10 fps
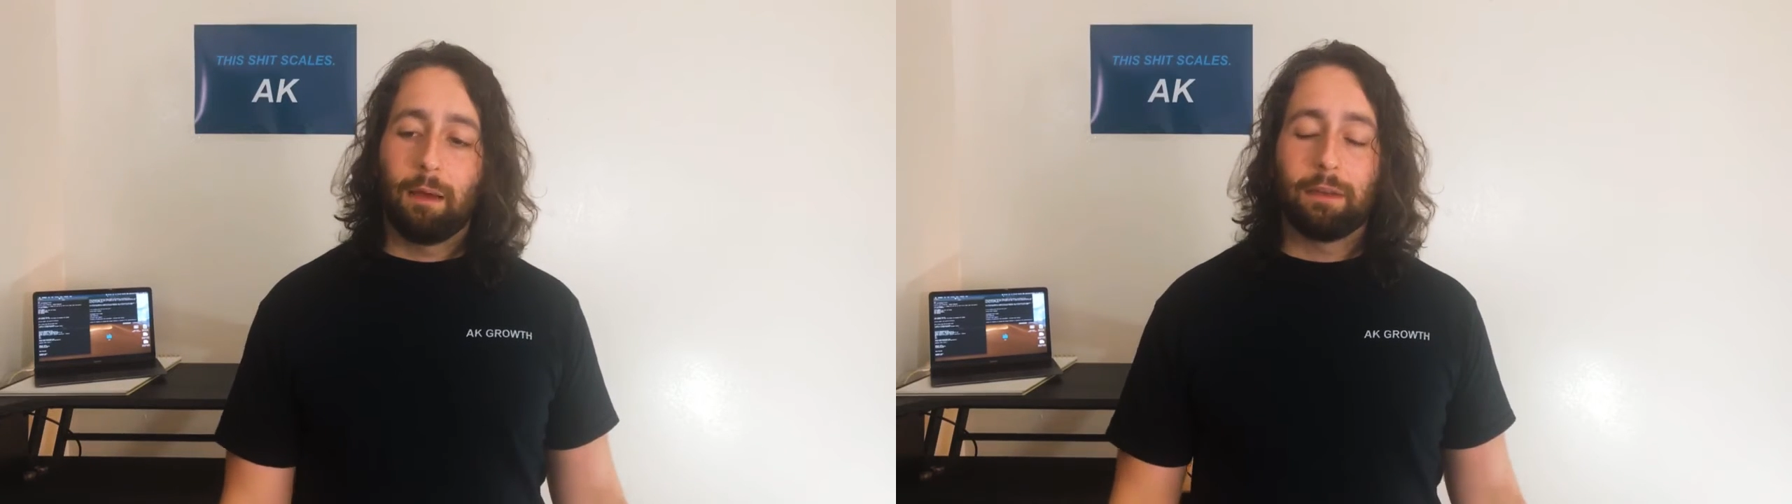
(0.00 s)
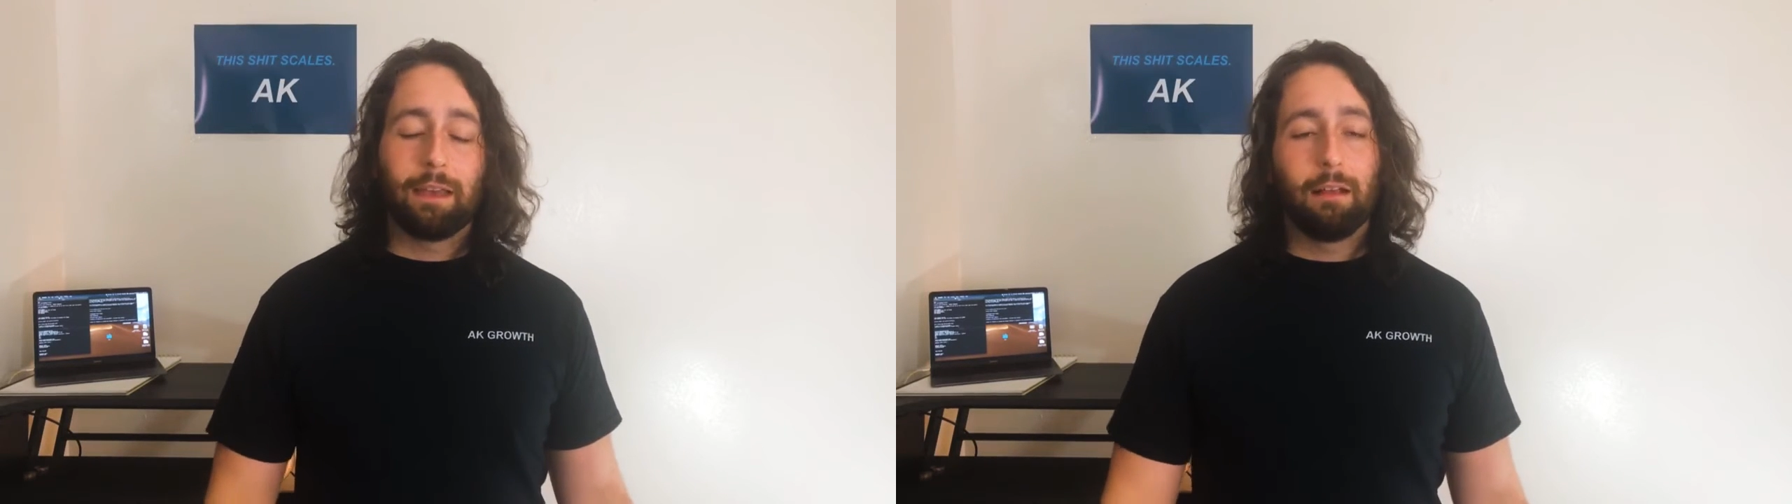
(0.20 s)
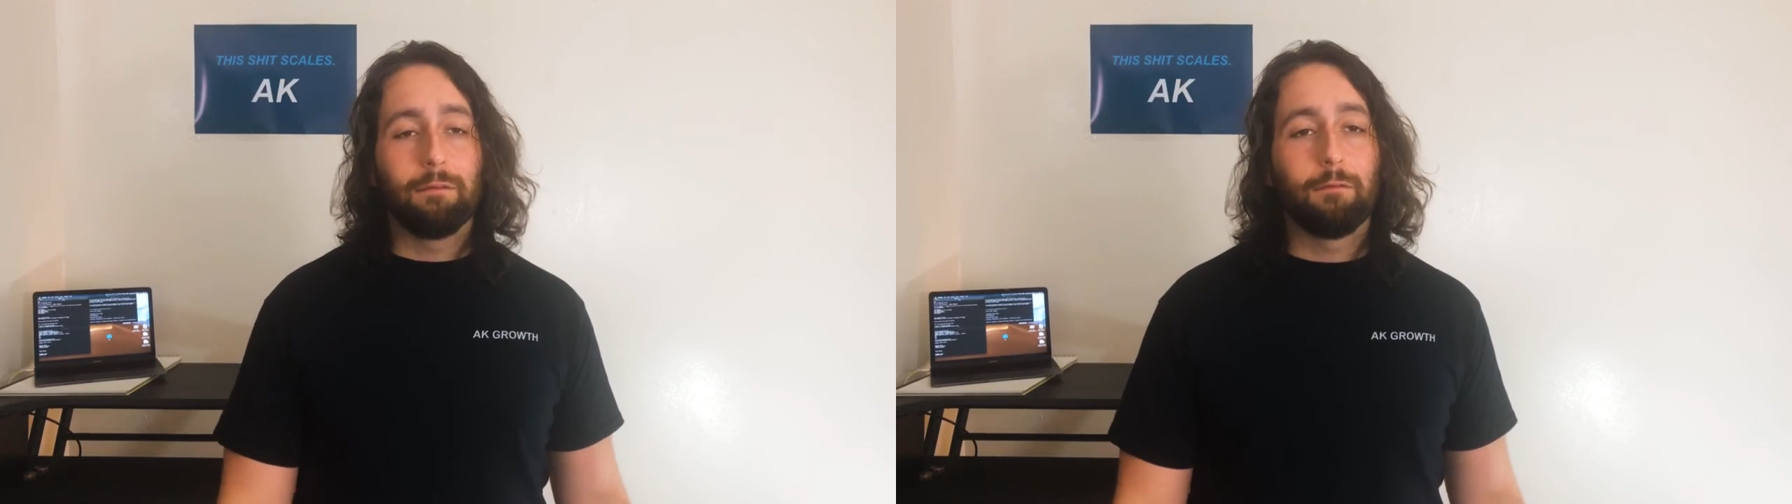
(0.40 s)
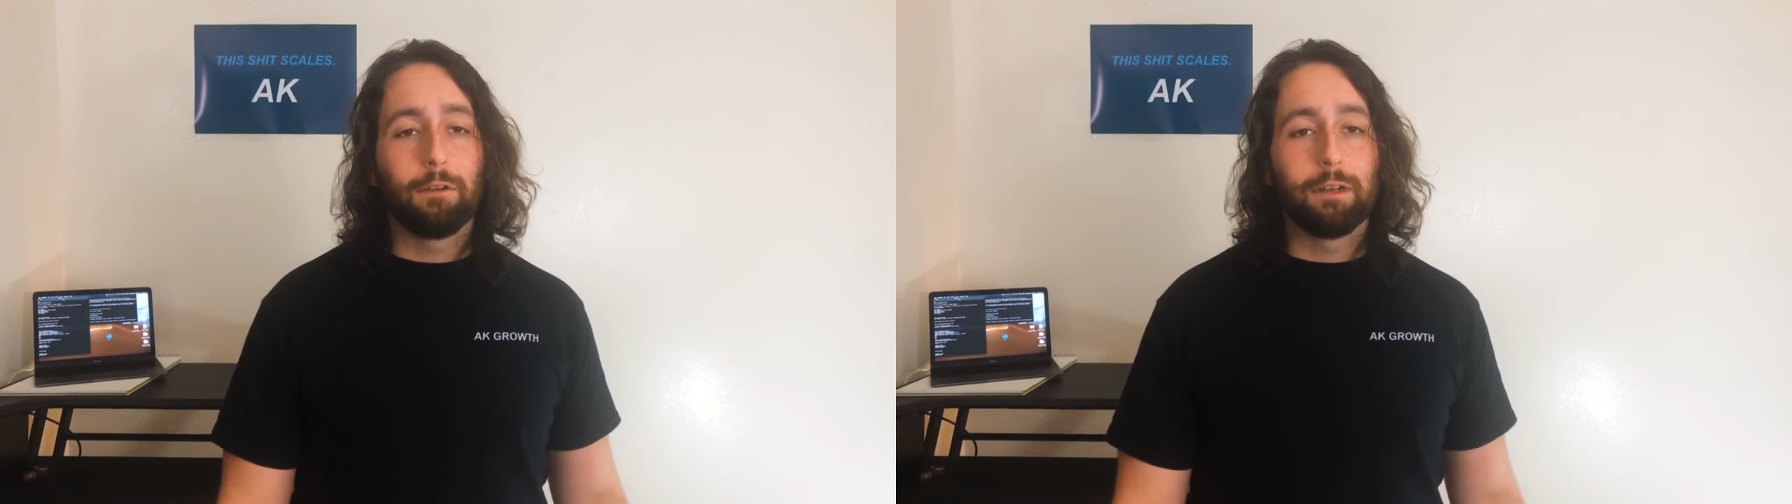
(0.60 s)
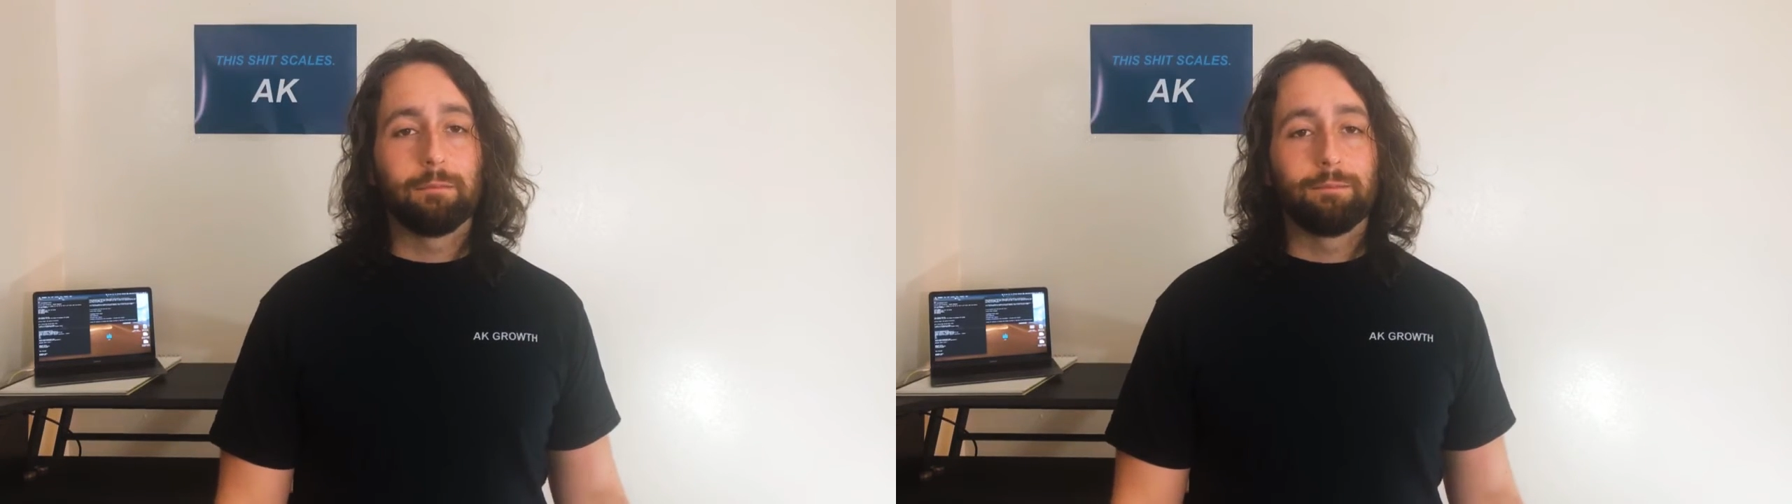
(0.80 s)
I'm in
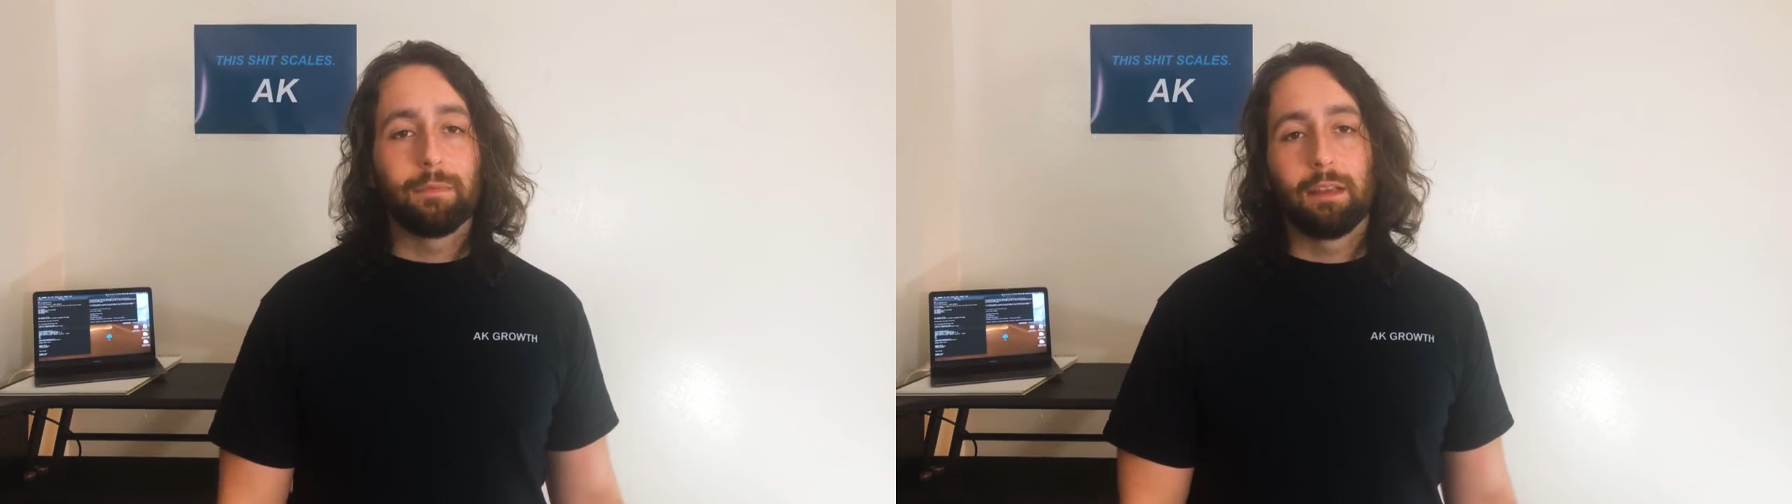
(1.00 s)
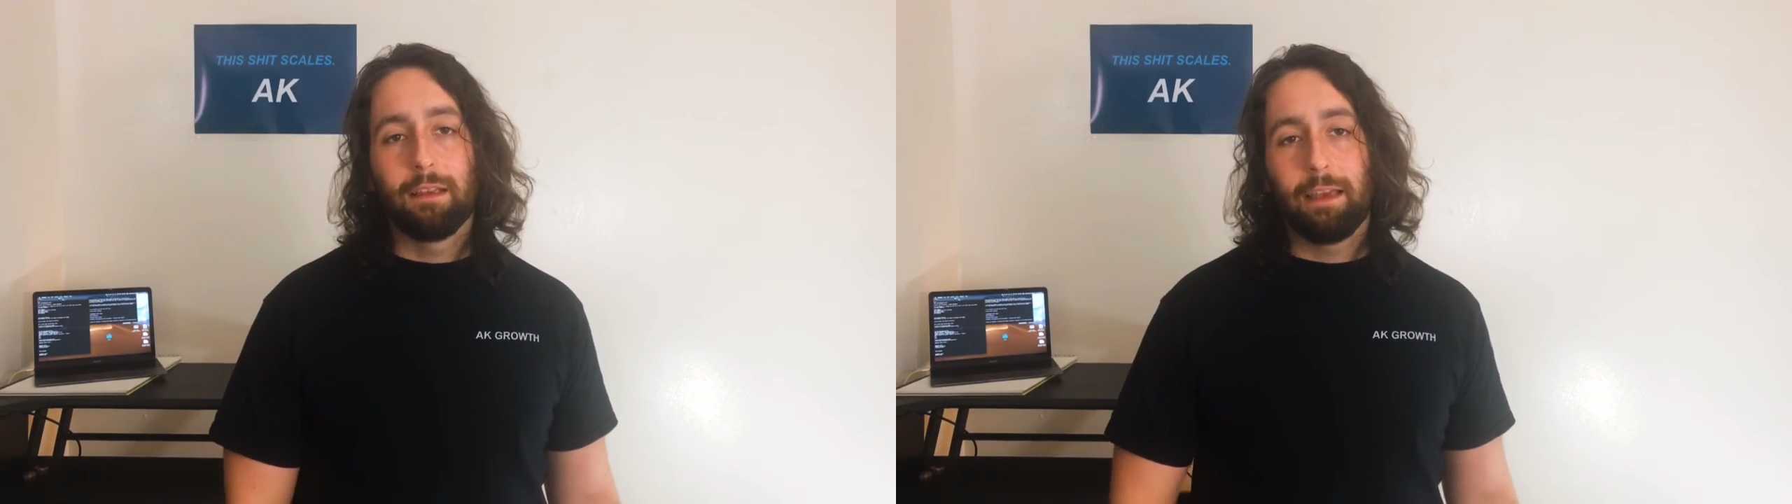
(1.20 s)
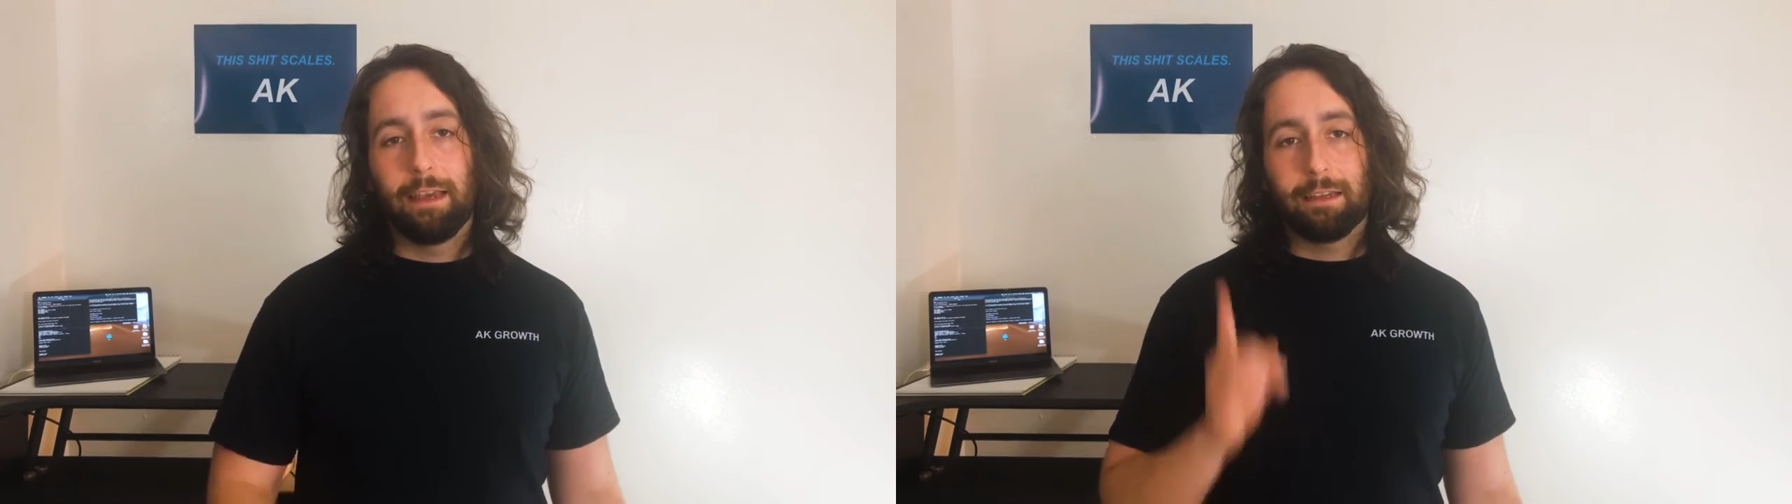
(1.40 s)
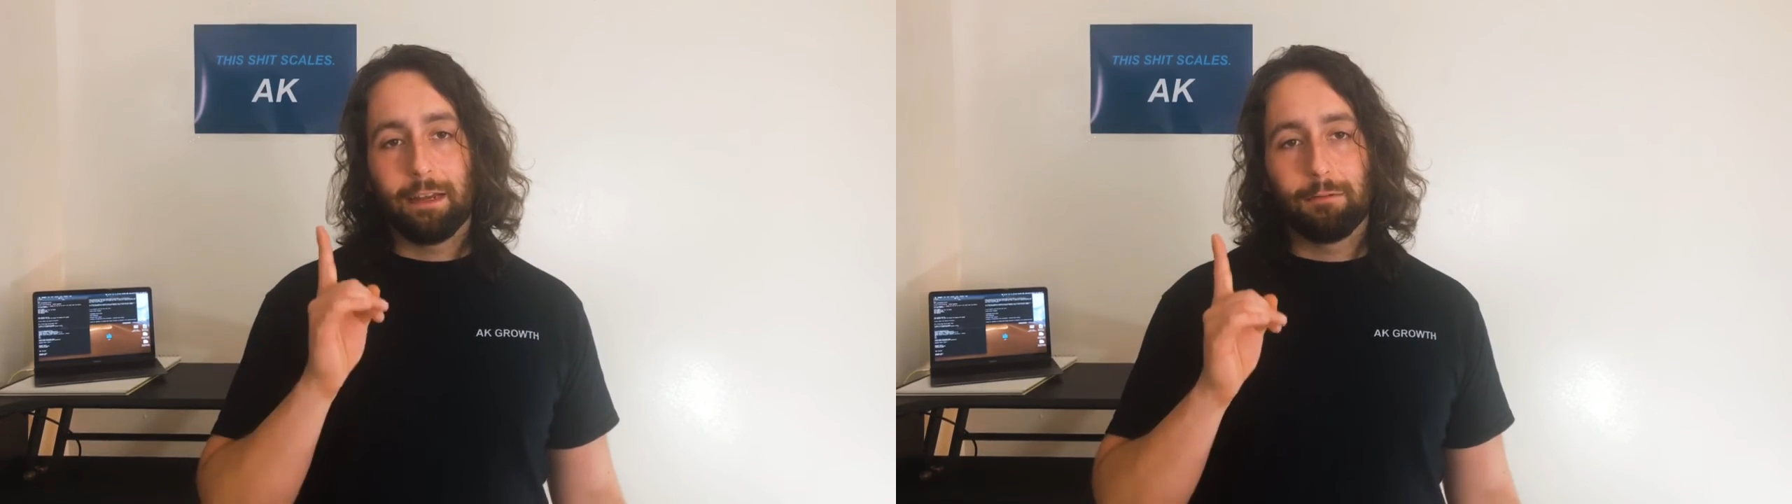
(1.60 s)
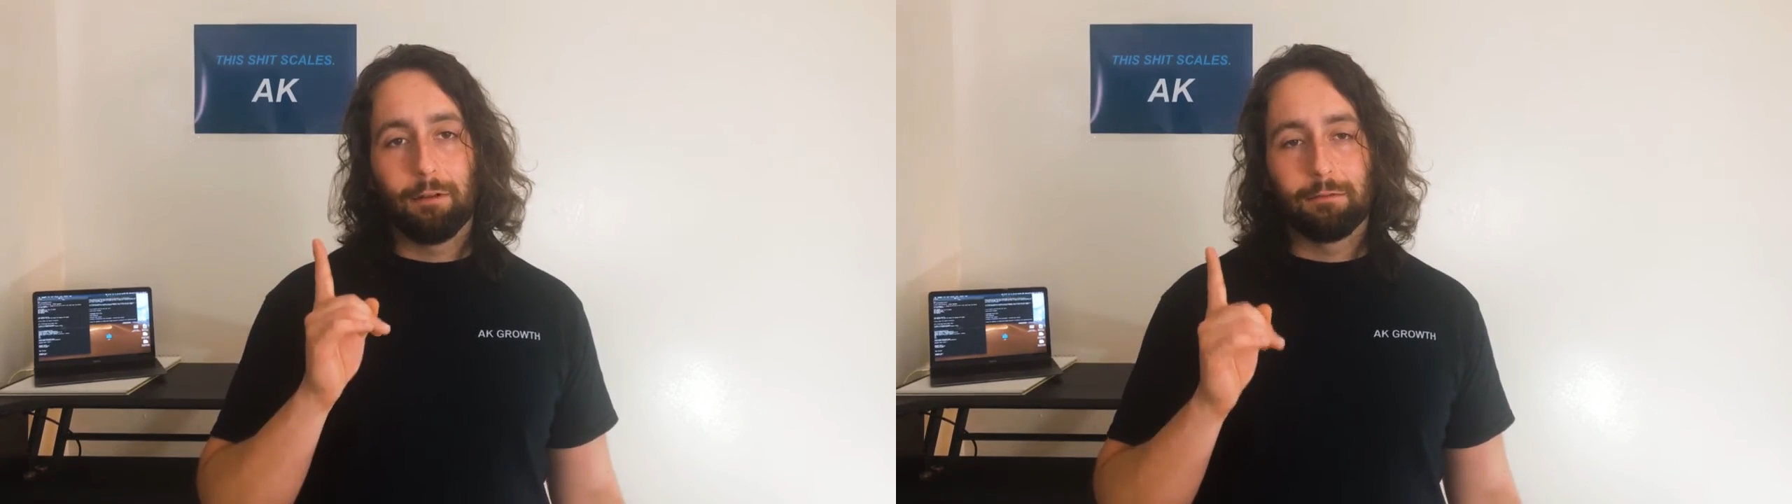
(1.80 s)
California.
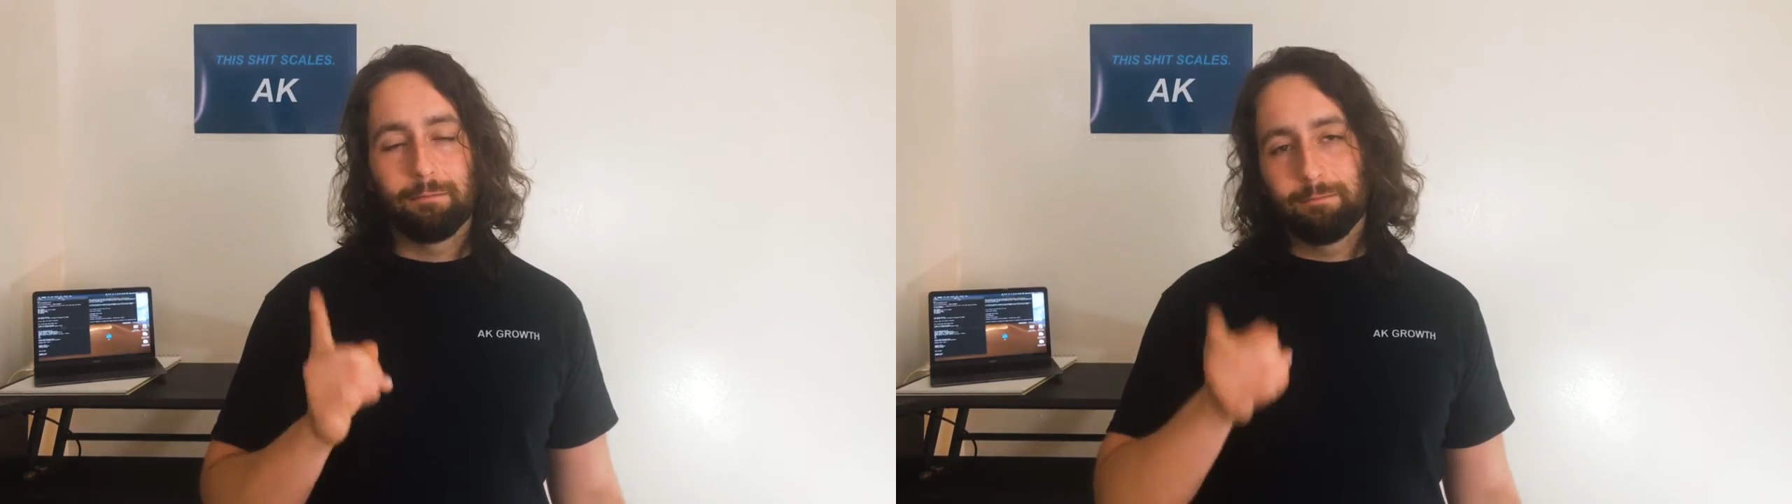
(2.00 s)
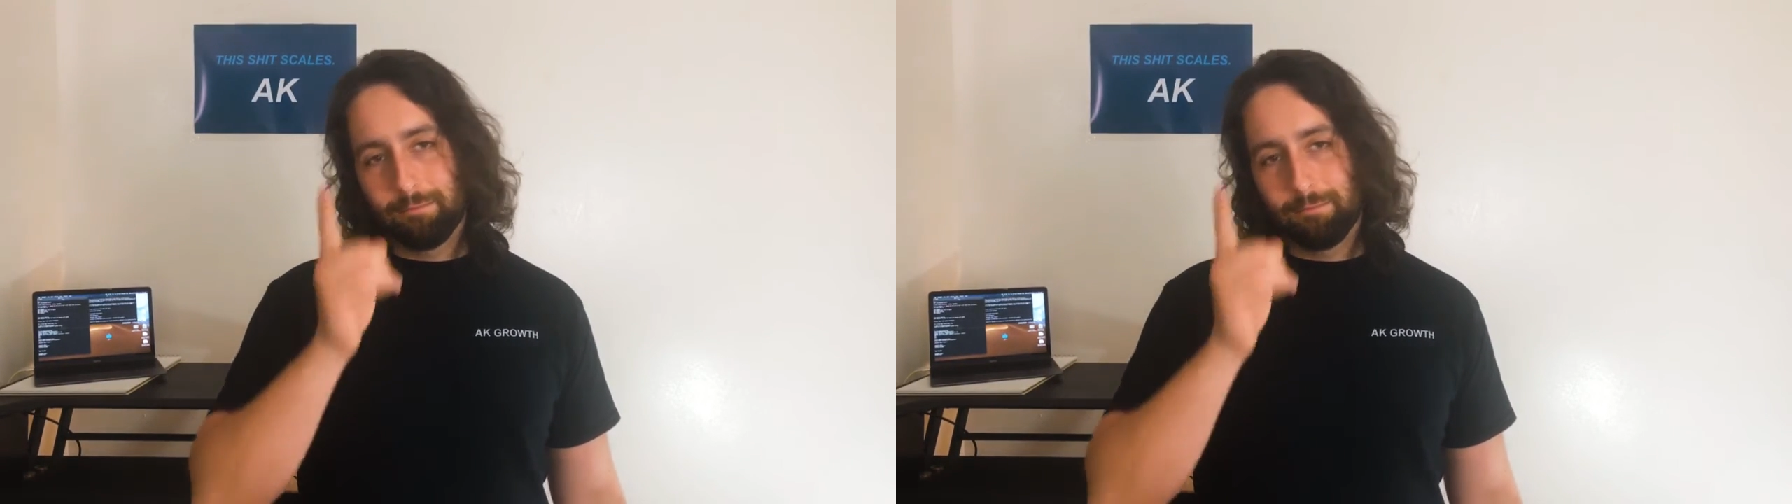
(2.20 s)
AK Growth.